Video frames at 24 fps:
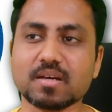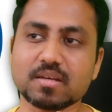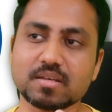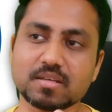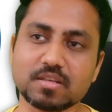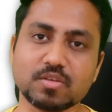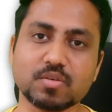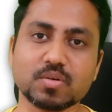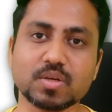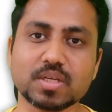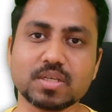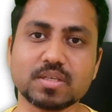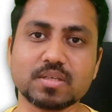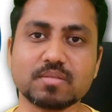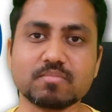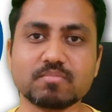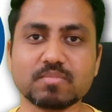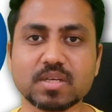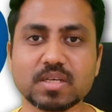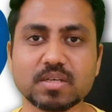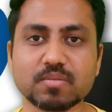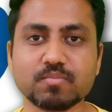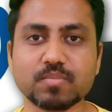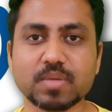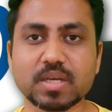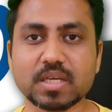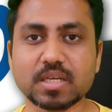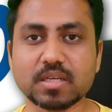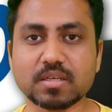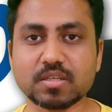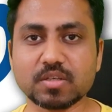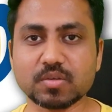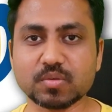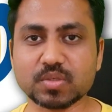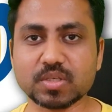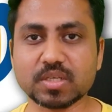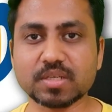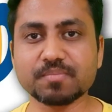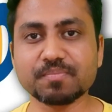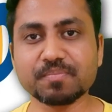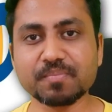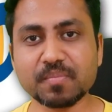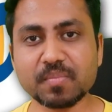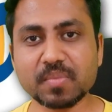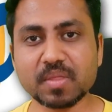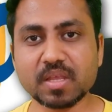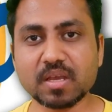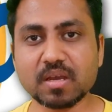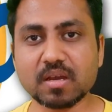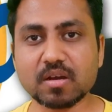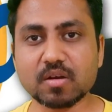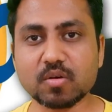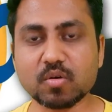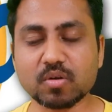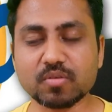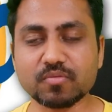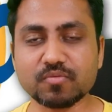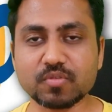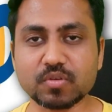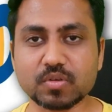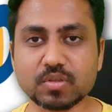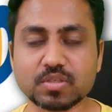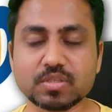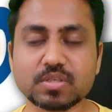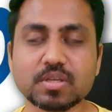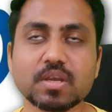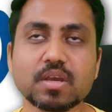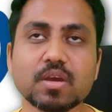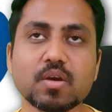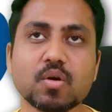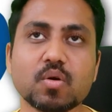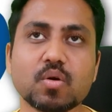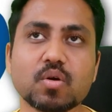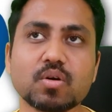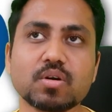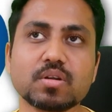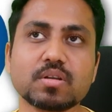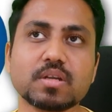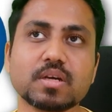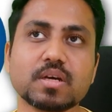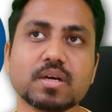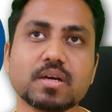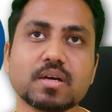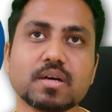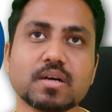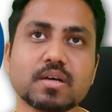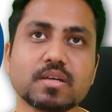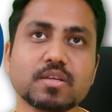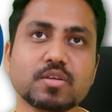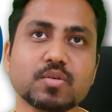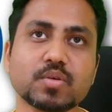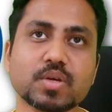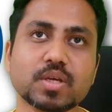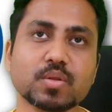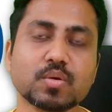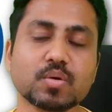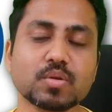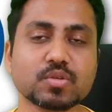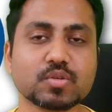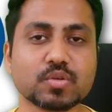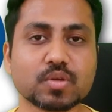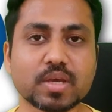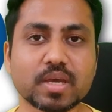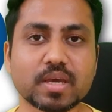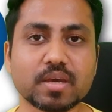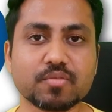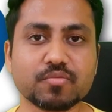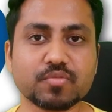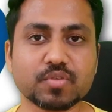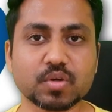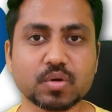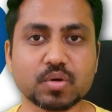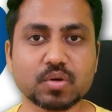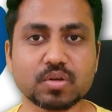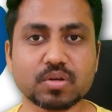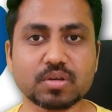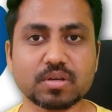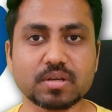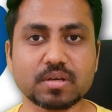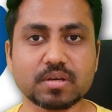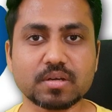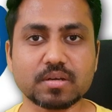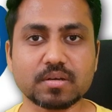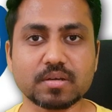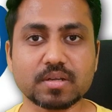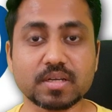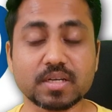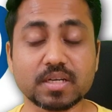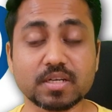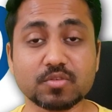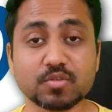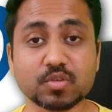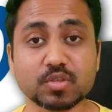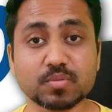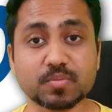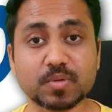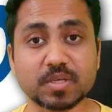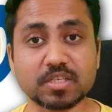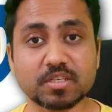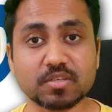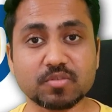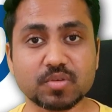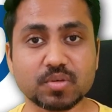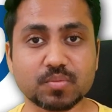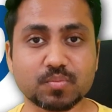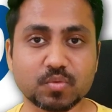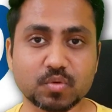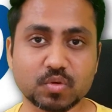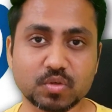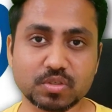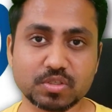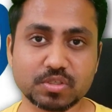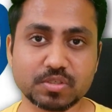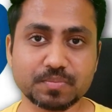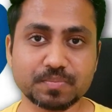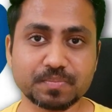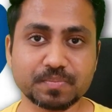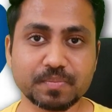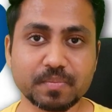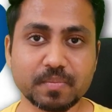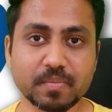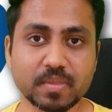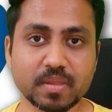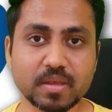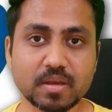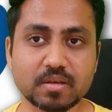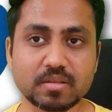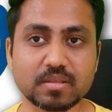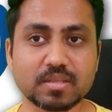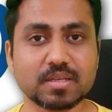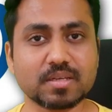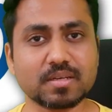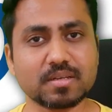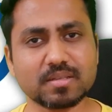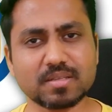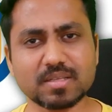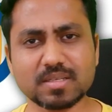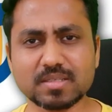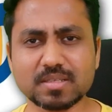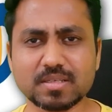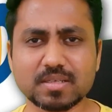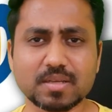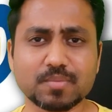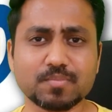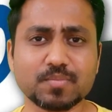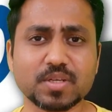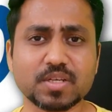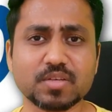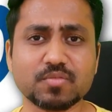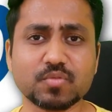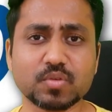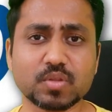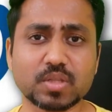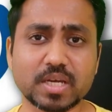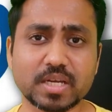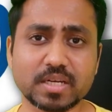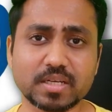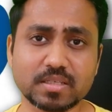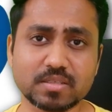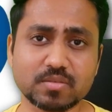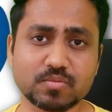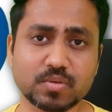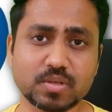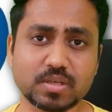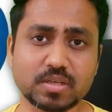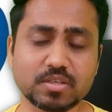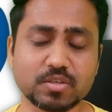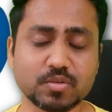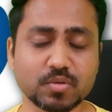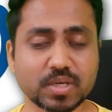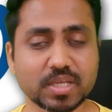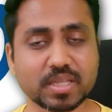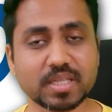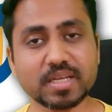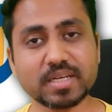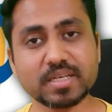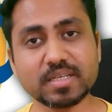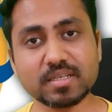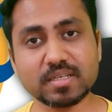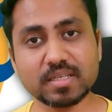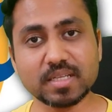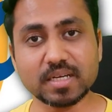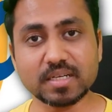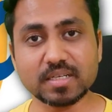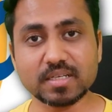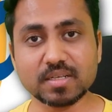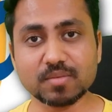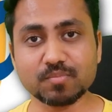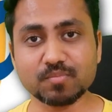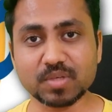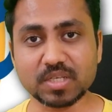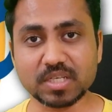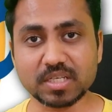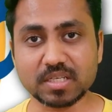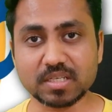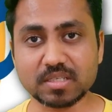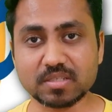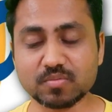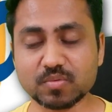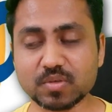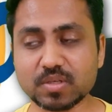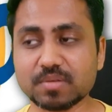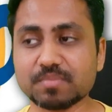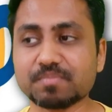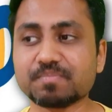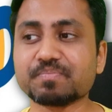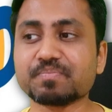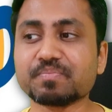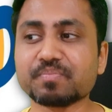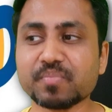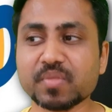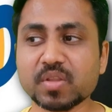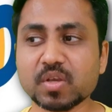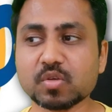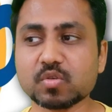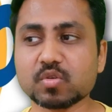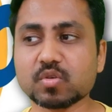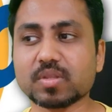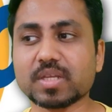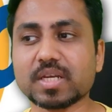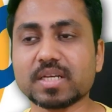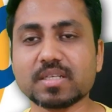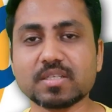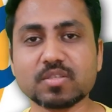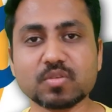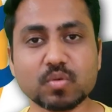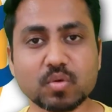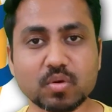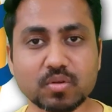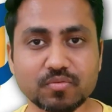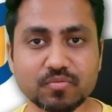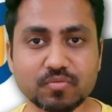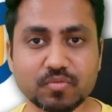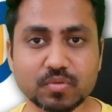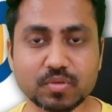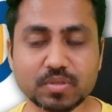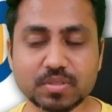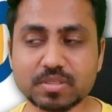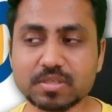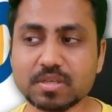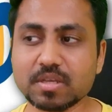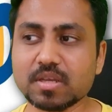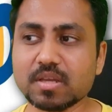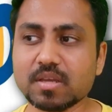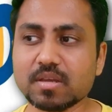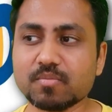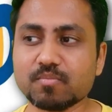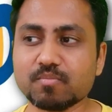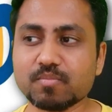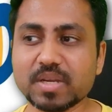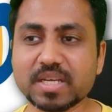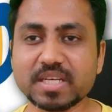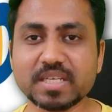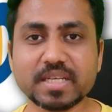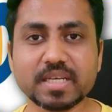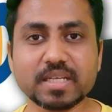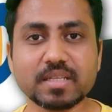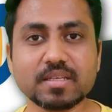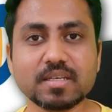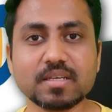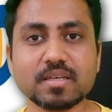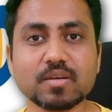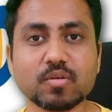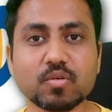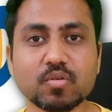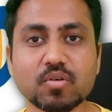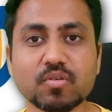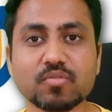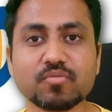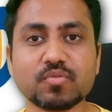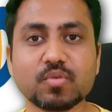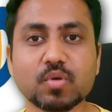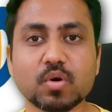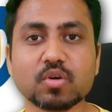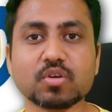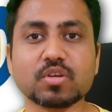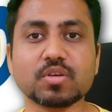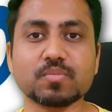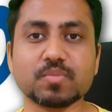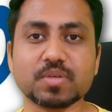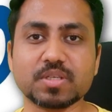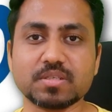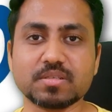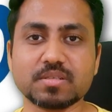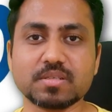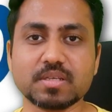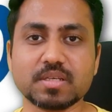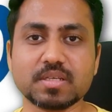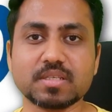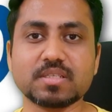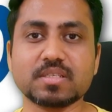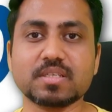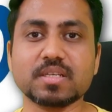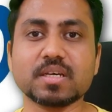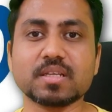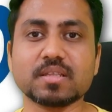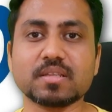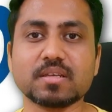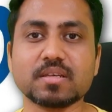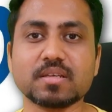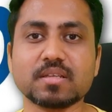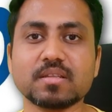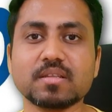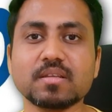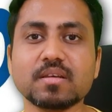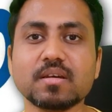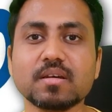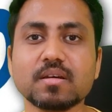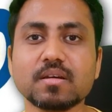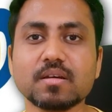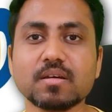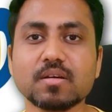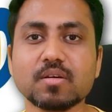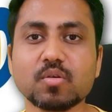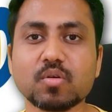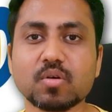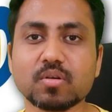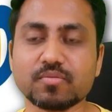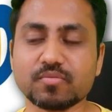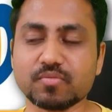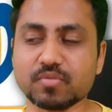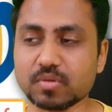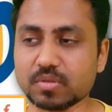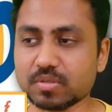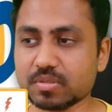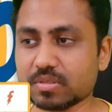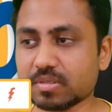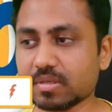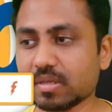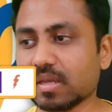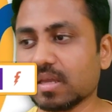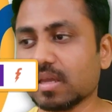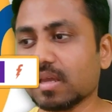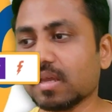you can make it using Confluence, or you can also have your retrospective reports. There's a template for that as well. You can edit that template as well. So that is Confluence. Maintaining of documents is done in Confluence.